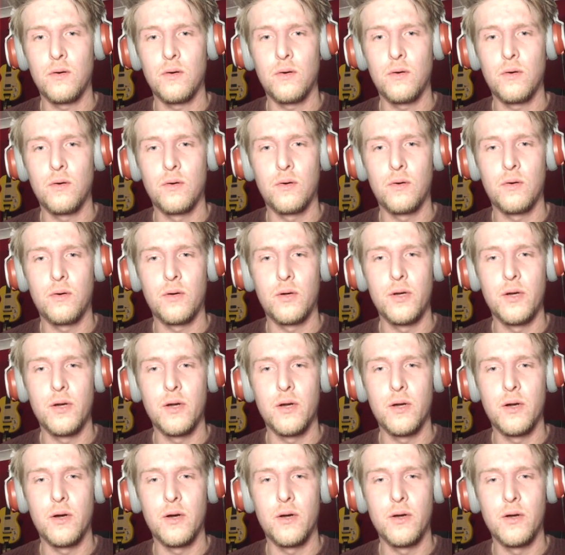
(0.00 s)
Oh,
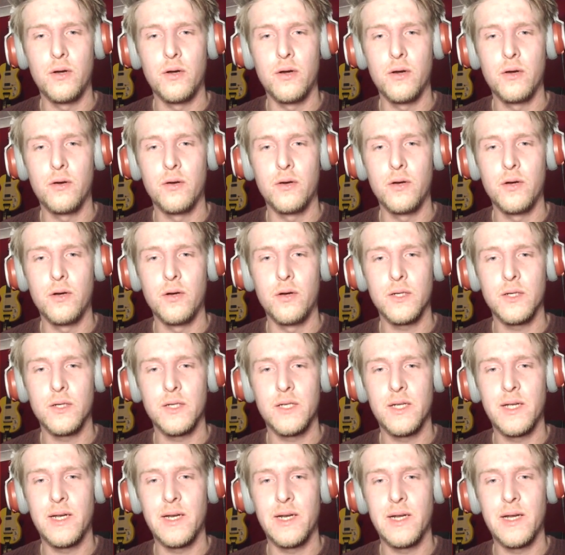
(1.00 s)
no, no, no. Not
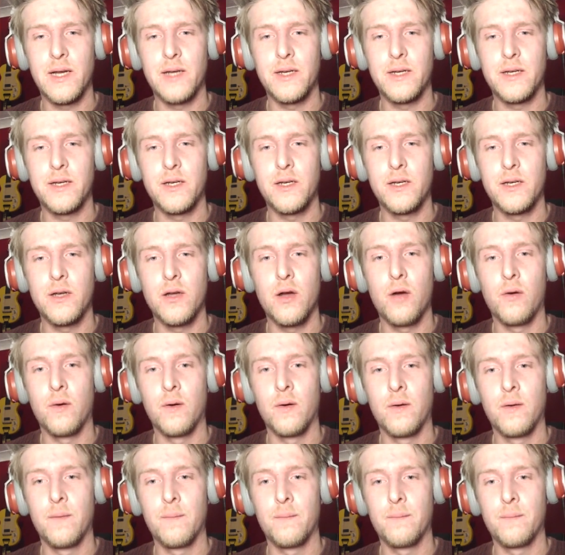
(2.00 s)
singing lady, no.
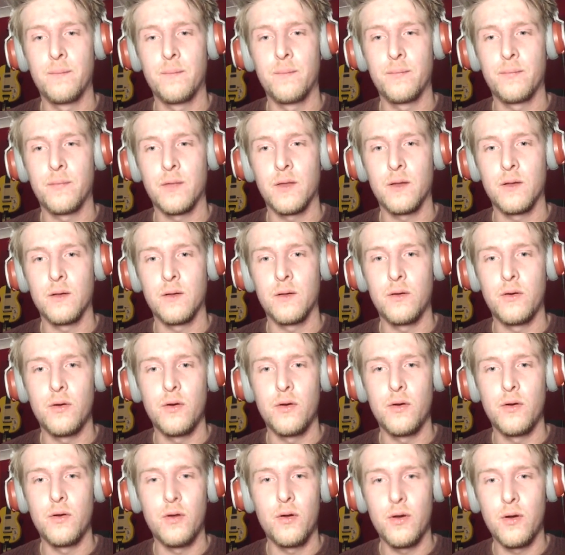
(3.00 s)

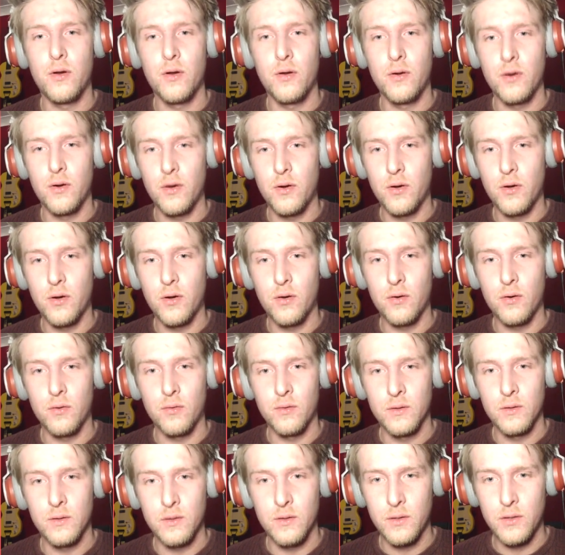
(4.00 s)
No, no, no, no, no.
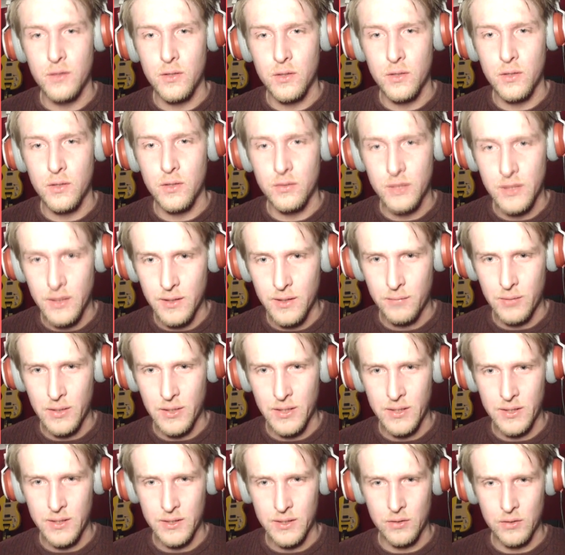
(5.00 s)
No singing,
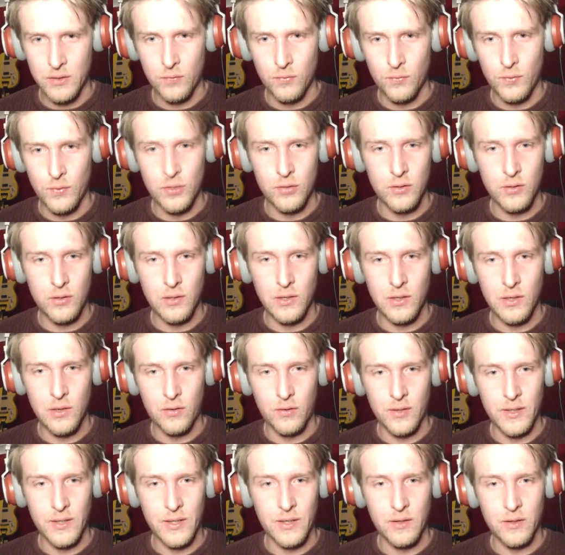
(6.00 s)
please. We do not
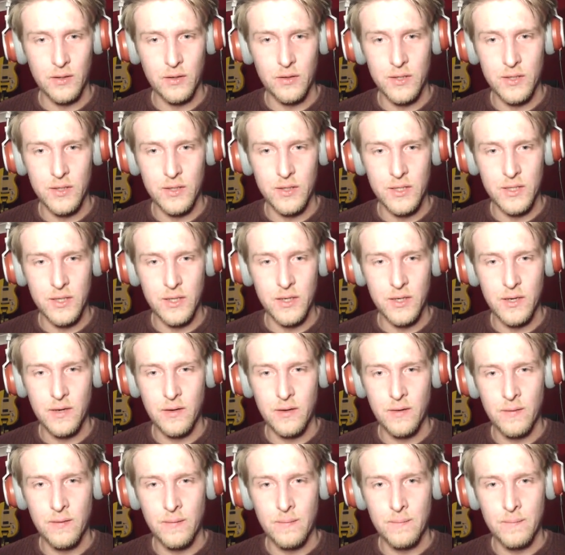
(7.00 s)
like the
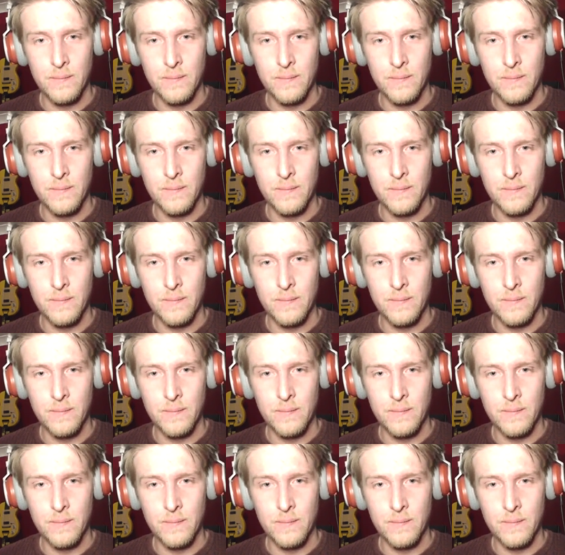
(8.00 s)
singing.